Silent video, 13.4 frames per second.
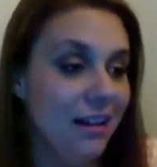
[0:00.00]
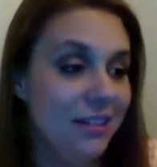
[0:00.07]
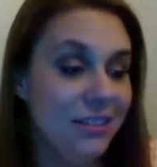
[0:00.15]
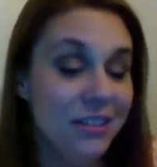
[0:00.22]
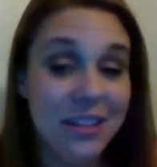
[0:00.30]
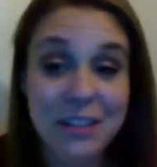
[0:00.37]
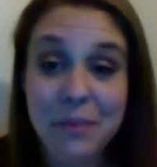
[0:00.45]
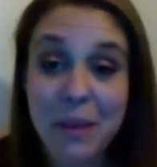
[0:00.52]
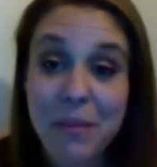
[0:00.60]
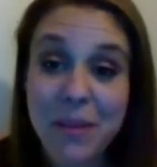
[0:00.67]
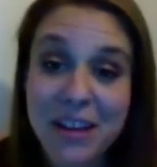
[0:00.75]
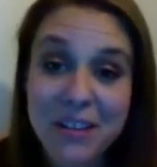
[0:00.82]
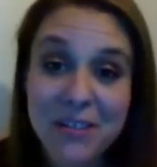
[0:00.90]
So that's my
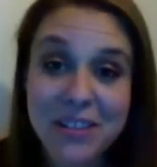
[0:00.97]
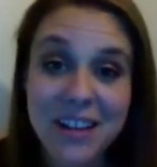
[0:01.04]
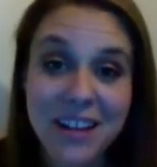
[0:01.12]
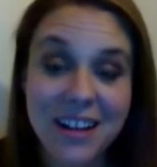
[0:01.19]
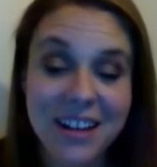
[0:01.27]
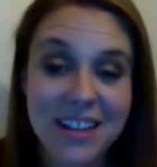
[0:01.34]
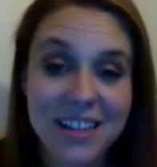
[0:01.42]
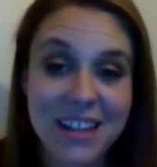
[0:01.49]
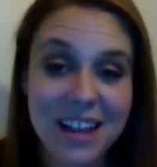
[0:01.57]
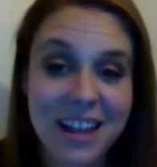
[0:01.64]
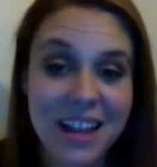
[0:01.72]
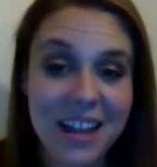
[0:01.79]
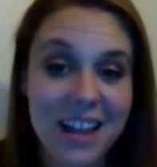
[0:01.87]
big news, guys.
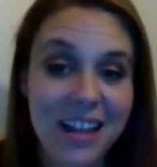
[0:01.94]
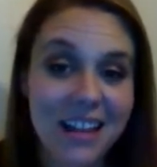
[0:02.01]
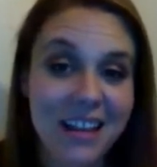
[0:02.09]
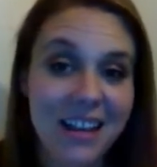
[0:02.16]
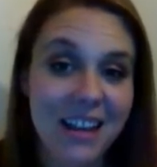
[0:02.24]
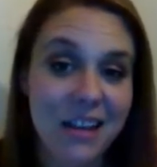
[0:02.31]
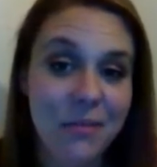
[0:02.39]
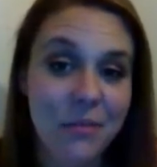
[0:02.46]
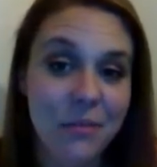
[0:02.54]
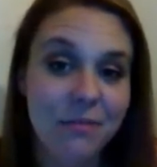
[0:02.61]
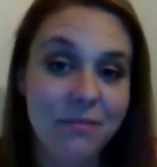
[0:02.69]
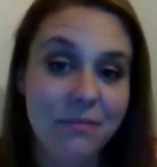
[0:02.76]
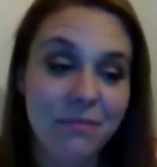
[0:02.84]
I
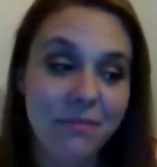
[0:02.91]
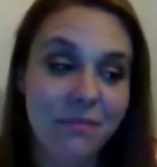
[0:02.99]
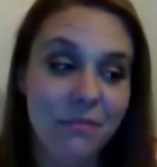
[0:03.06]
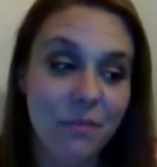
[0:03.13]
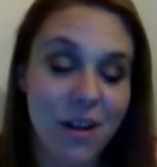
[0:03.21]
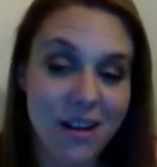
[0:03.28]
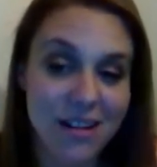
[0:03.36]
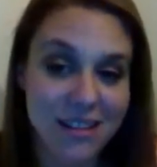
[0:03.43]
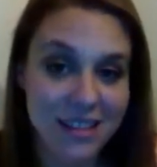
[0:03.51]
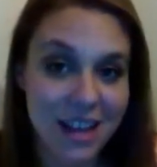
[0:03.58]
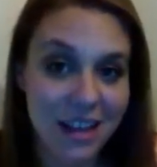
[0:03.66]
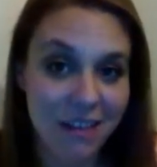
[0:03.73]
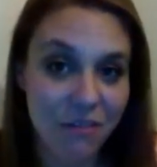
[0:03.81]
wanted to
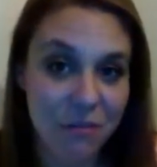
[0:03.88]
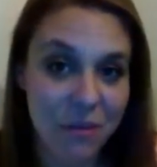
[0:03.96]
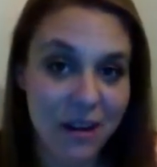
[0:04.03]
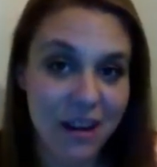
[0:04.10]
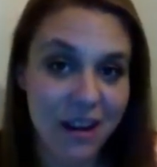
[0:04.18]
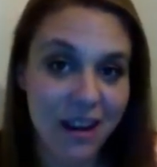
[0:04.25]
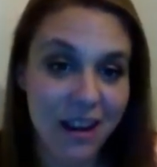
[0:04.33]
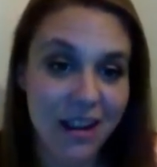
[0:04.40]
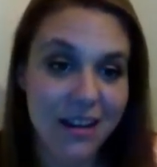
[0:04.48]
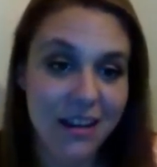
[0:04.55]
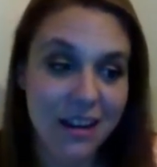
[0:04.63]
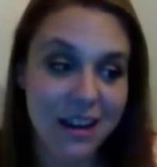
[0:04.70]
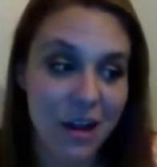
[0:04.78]
tell everybody
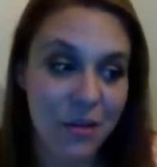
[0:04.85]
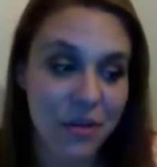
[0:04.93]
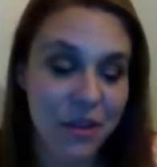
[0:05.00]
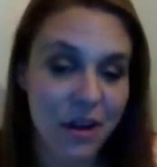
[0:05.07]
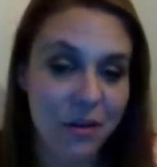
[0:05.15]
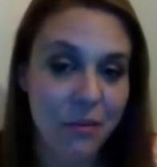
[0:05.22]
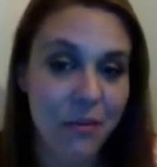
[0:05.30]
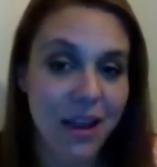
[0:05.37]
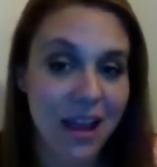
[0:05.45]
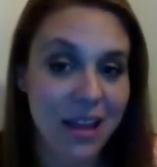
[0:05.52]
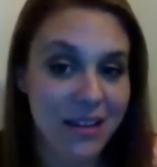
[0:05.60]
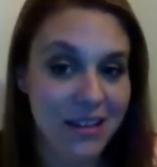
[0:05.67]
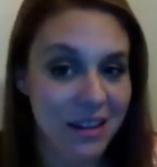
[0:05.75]
and get it out there, but we
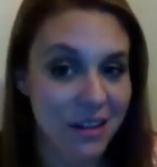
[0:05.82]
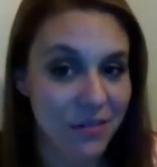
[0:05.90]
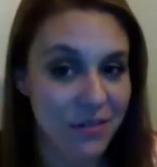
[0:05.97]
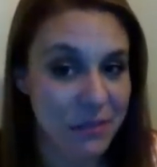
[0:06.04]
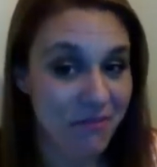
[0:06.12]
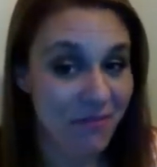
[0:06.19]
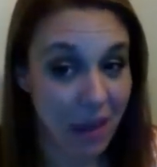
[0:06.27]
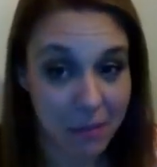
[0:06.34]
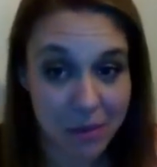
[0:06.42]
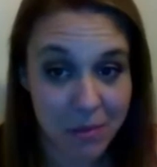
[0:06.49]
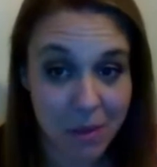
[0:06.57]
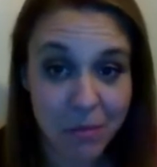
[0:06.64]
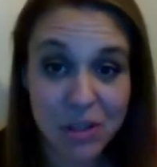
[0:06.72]
had to tell some
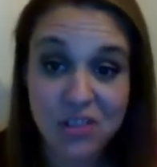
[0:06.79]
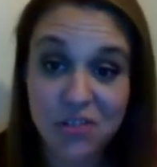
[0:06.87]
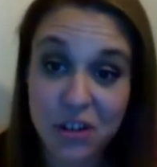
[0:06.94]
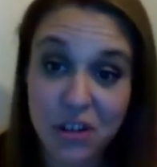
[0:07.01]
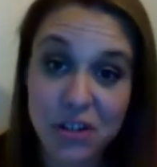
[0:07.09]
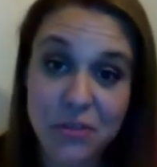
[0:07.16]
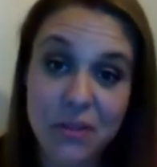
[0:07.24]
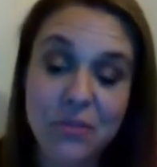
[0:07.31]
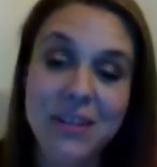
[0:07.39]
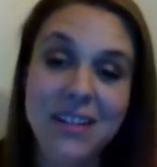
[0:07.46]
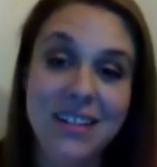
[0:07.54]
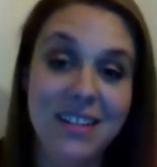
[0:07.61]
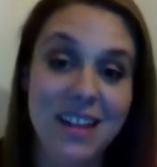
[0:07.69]
family members first, which
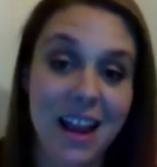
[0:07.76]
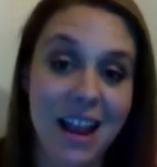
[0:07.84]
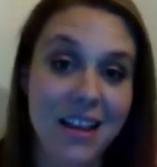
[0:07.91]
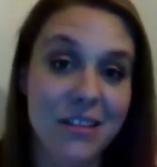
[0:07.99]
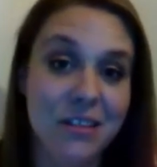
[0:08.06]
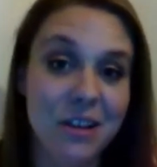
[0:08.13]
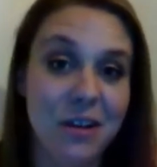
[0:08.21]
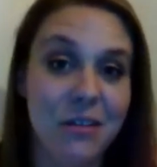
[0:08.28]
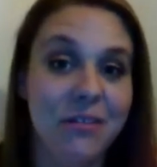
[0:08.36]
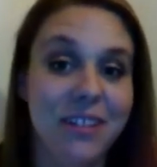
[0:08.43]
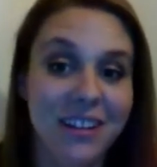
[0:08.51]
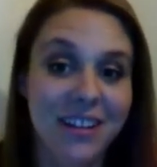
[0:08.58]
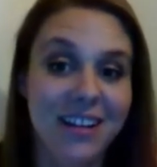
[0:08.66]
we did today.
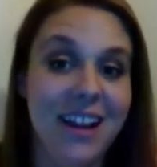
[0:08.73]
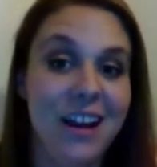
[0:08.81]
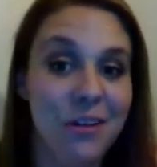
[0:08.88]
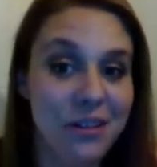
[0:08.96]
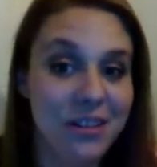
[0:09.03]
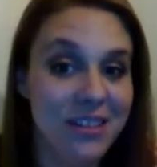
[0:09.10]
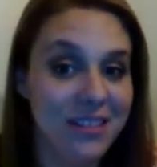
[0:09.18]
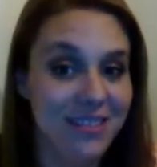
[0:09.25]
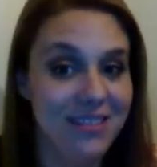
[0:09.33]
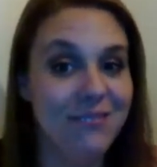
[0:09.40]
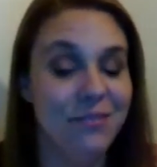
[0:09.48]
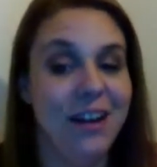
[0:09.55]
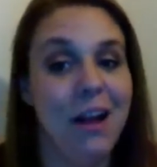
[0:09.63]
So now
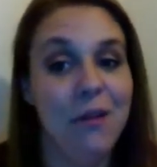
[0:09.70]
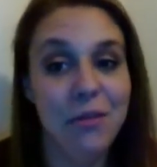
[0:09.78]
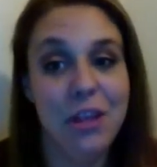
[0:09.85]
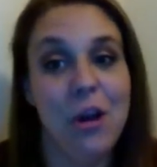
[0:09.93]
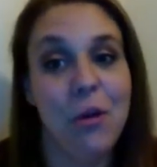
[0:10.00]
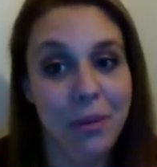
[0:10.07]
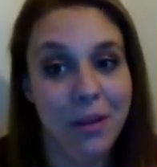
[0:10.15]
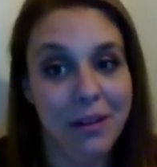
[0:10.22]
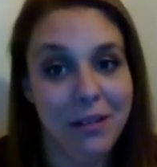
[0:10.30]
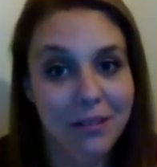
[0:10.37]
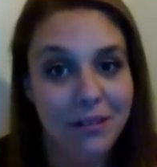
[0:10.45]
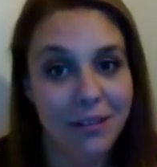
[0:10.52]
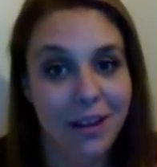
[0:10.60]
we're out in the
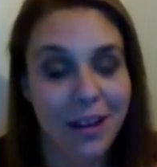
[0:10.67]
open.